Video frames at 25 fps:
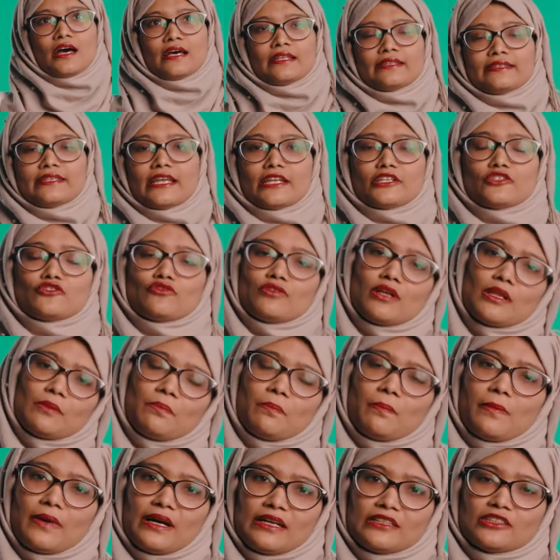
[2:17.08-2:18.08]
The 12
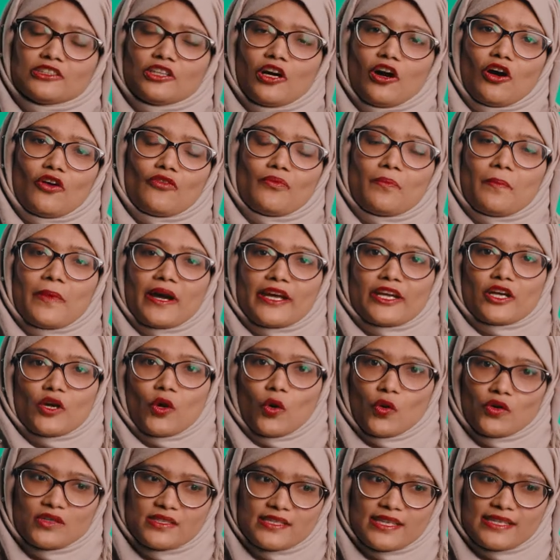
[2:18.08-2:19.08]
month of my
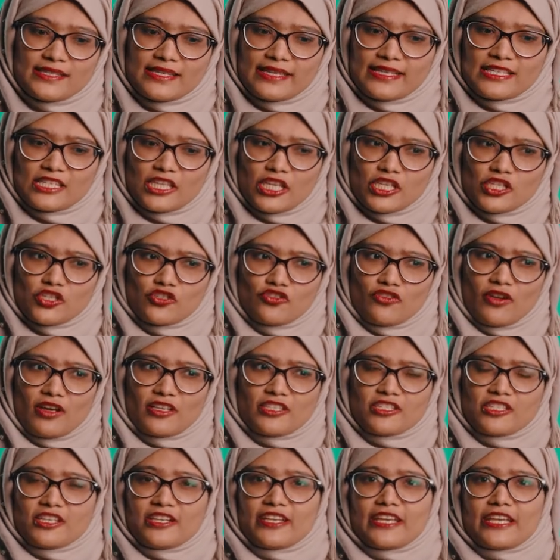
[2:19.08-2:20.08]
courses is
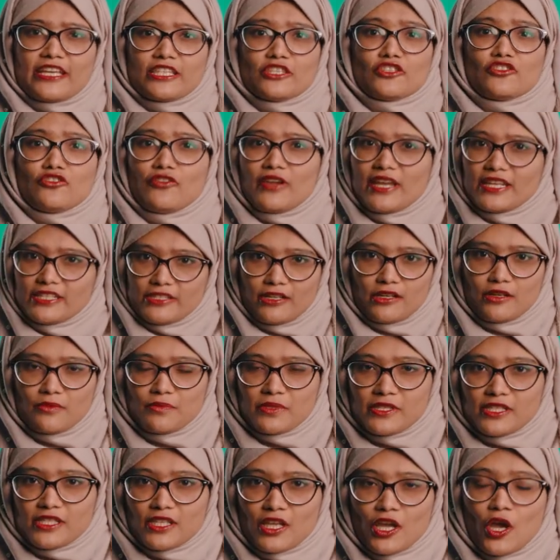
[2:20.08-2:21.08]
structured in three
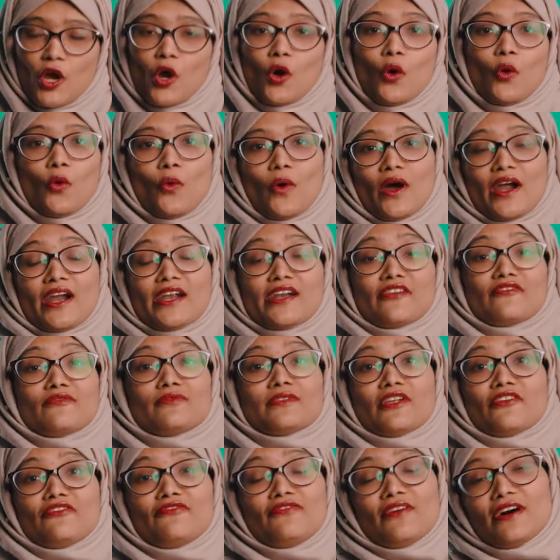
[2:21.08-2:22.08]
terms, where
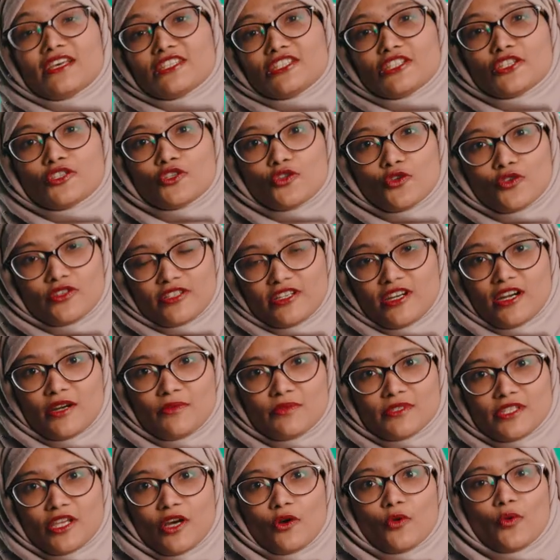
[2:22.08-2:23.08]
the first two
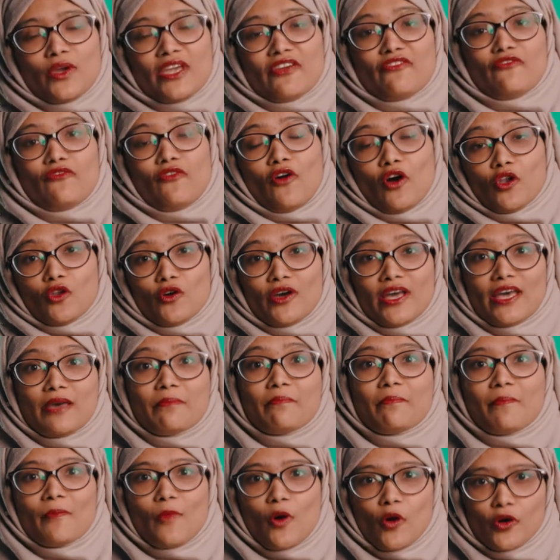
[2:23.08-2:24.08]
terms we follow a
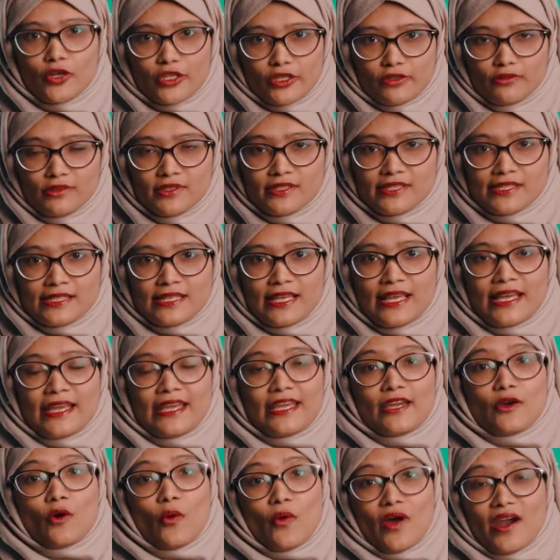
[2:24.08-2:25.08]
modules,
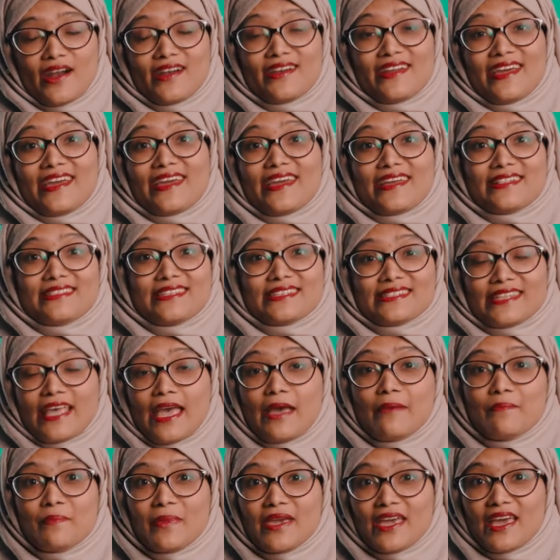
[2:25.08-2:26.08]
where a, this
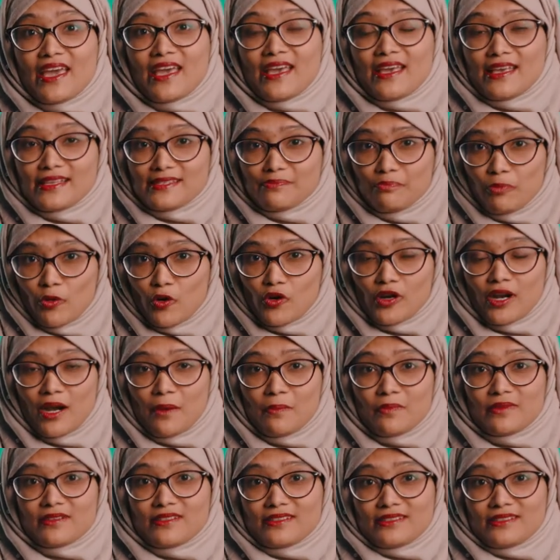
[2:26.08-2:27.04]
MBA program